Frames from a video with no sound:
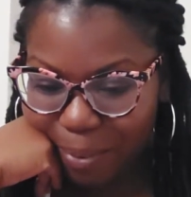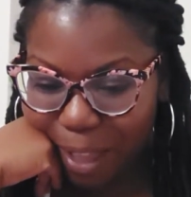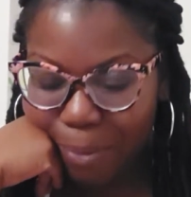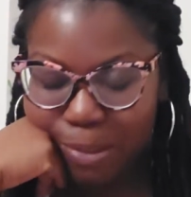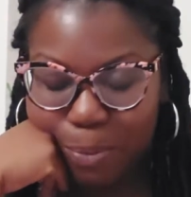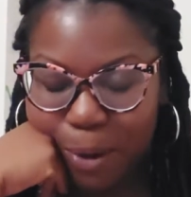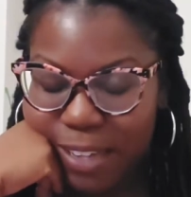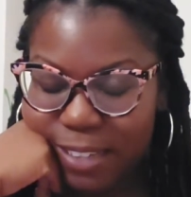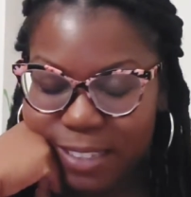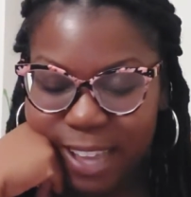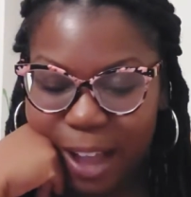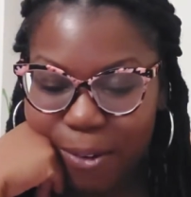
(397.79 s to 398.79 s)
I'm surprised
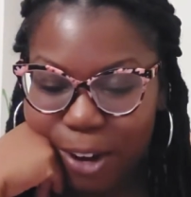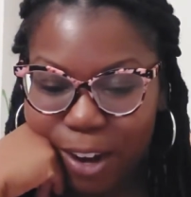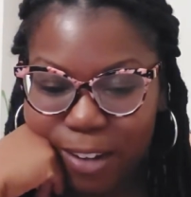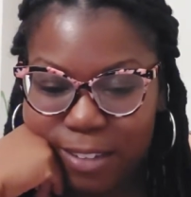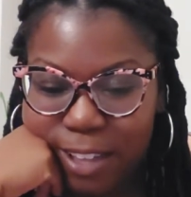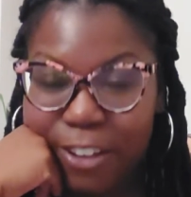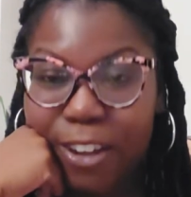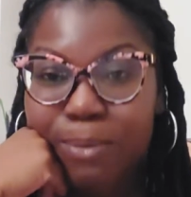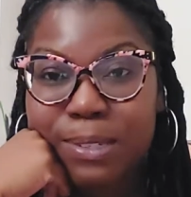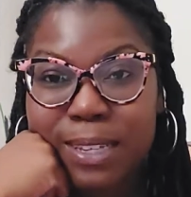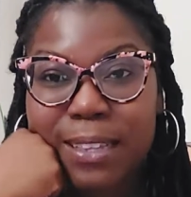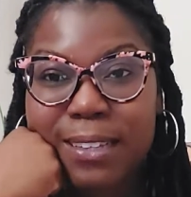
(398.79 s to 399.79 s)
the tower card is not here. I'm
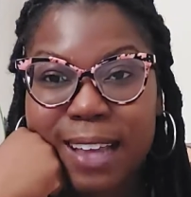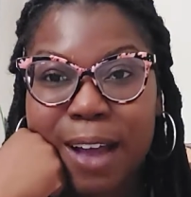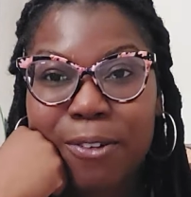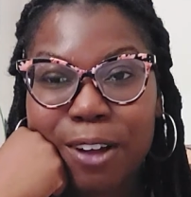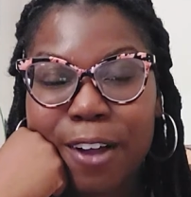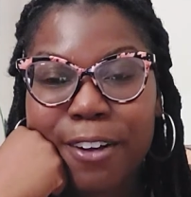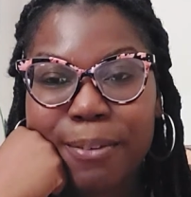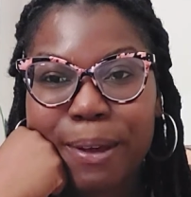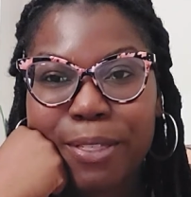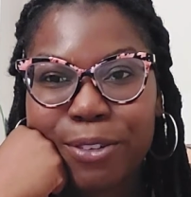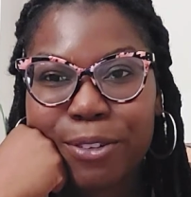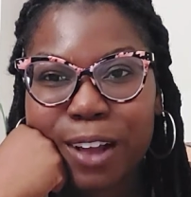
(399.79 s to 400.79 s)
seeing the tower card in my
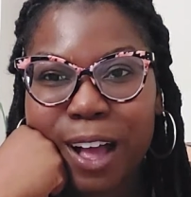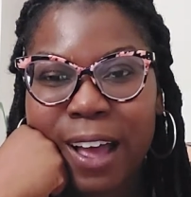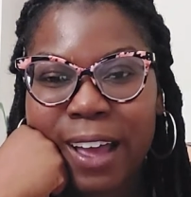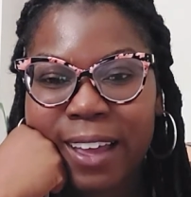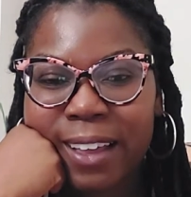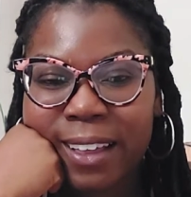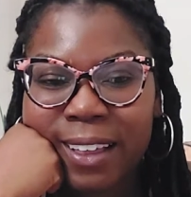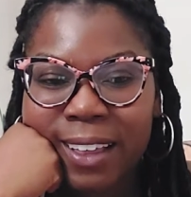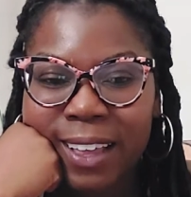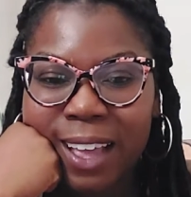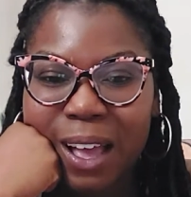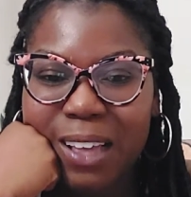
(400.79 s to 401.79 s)
third eye.
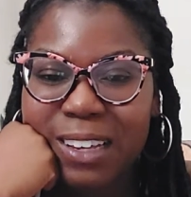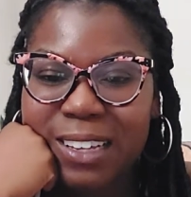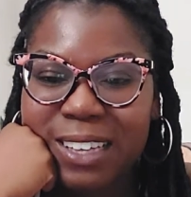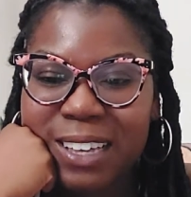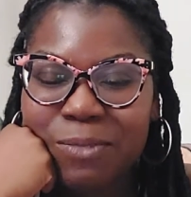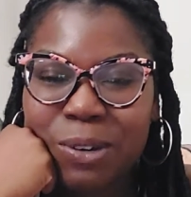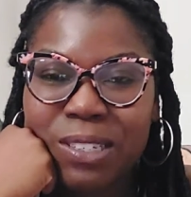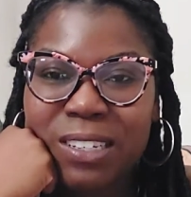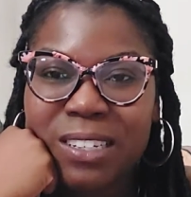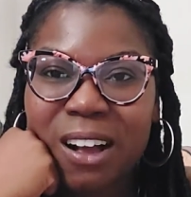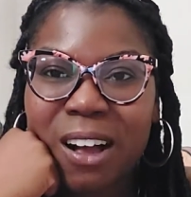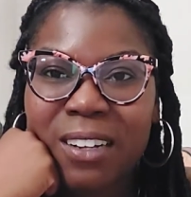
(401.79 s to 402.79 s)
Uh, it
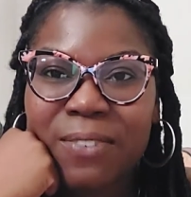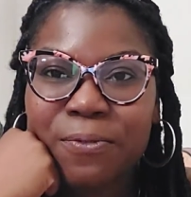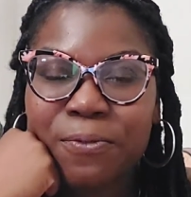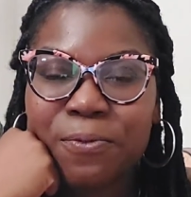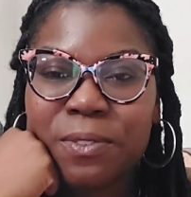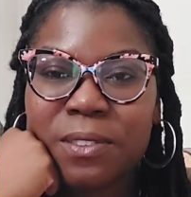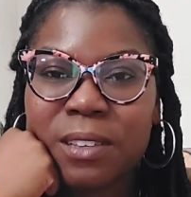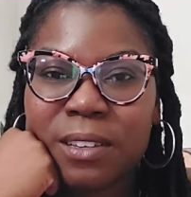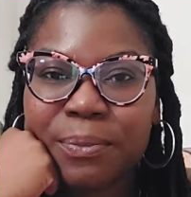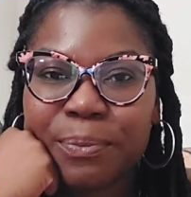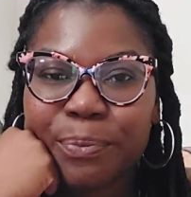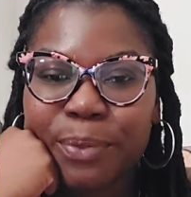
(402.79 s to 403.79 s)
wasn't on a
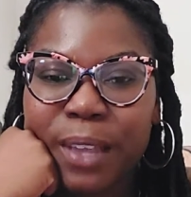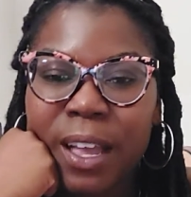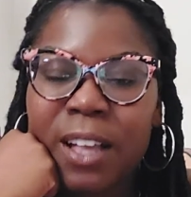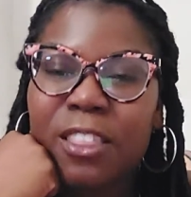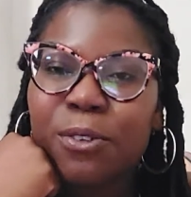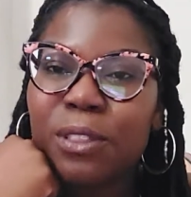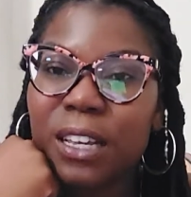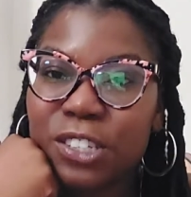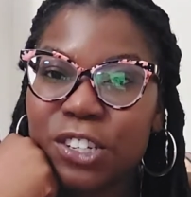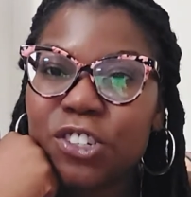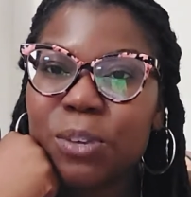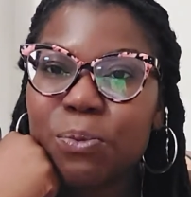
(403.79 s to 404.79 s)
the
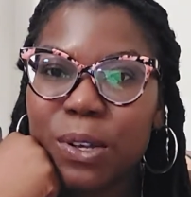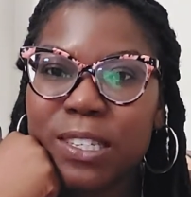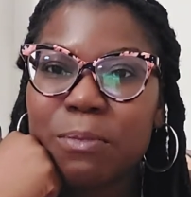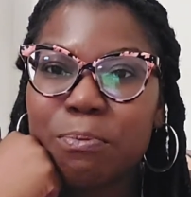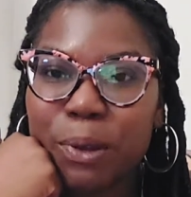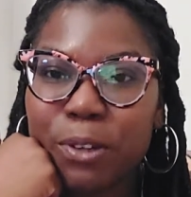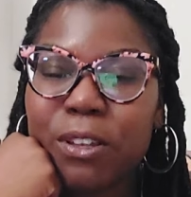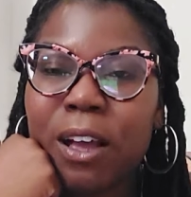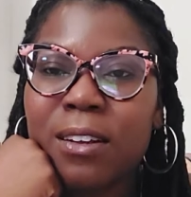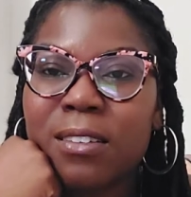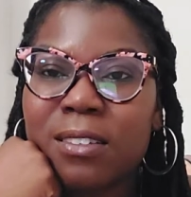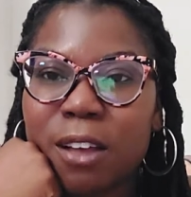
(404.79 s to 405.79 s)
relationship wasn't built
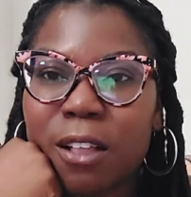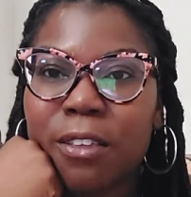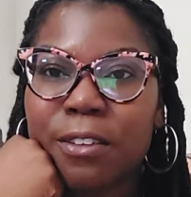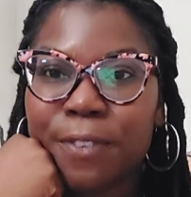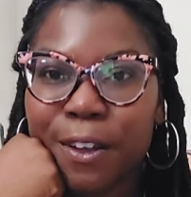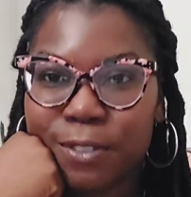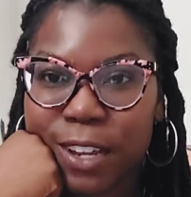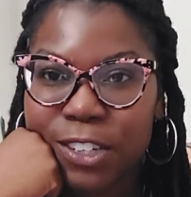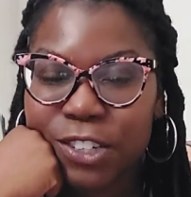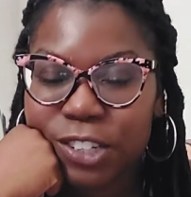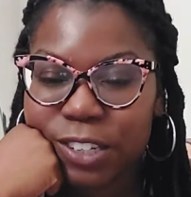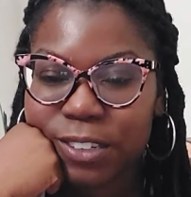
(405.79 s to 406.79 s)
on a solid
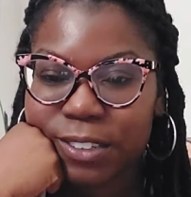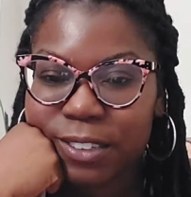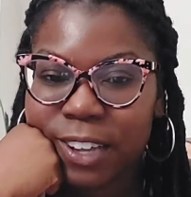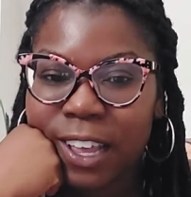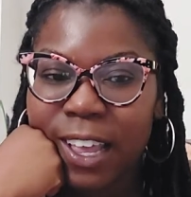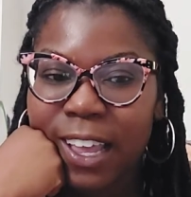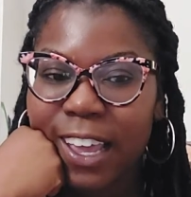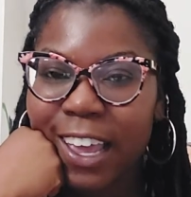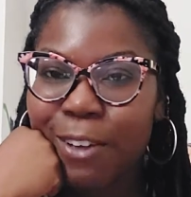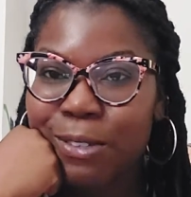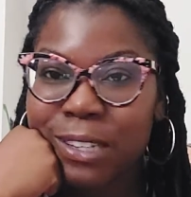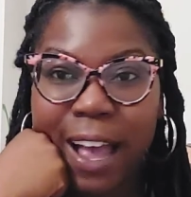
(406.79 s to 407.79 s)
foundation.
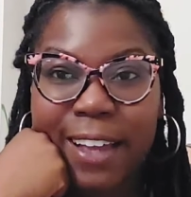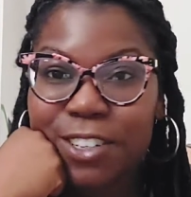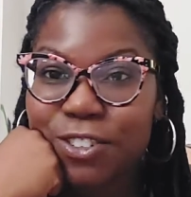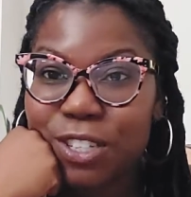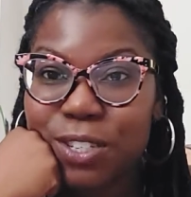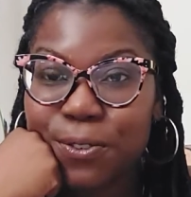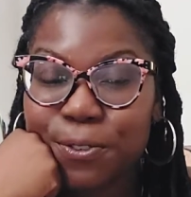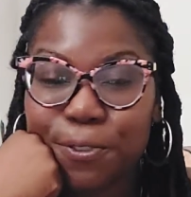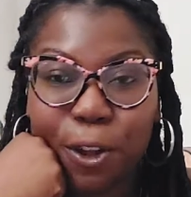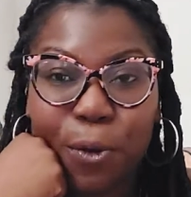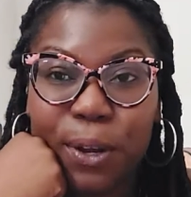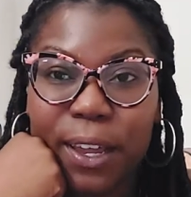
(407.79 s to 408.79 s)
It was kind of just
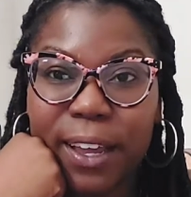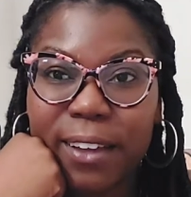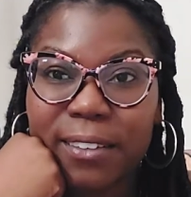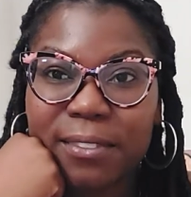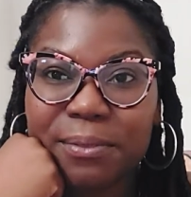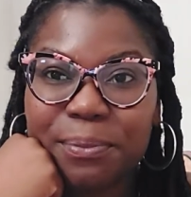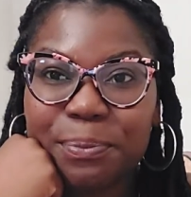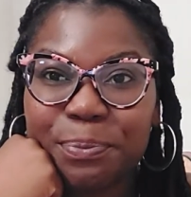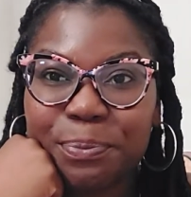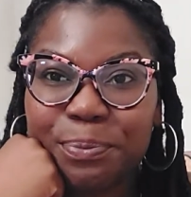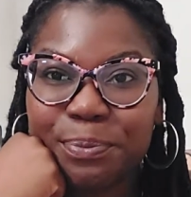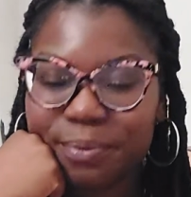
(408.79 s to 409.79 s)
floating.
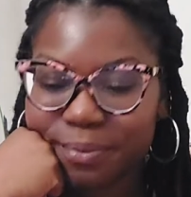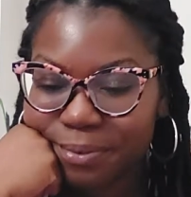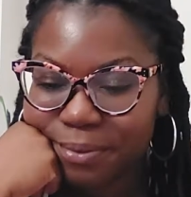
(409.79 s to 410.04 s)
Mm-hmm.